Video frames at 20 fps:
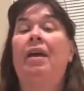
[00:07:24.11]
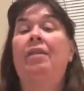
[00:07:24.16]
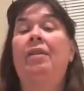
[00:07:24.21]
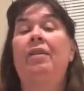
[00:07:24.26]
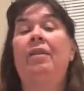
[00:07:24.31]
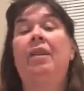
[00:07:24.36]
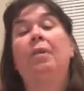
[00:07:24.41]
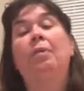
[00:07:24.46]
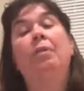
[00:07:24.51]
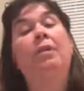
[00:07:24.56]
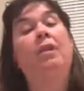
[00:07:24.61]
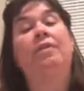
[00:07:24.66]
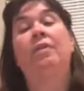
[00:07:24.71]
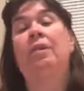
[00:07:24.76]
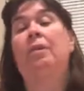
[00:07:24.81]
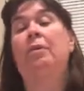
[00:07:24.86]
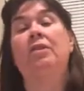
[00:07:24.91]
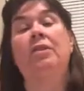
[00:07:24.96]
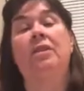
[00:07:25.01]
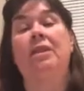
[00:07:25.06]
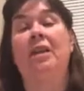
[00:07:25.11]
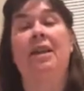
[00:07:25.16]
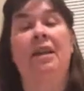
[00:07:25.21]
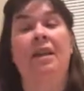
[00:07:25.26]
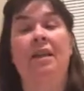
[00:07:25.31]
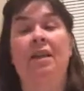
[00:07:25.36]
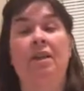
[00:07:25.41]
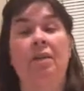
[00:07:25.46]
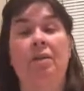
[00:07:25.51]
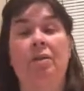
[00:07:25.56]
than they would if they were just
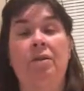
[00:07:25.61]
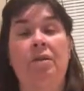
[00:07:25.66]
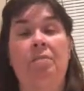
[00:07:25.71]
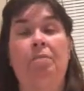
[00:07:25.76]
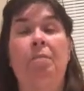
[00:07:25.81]
taking notes.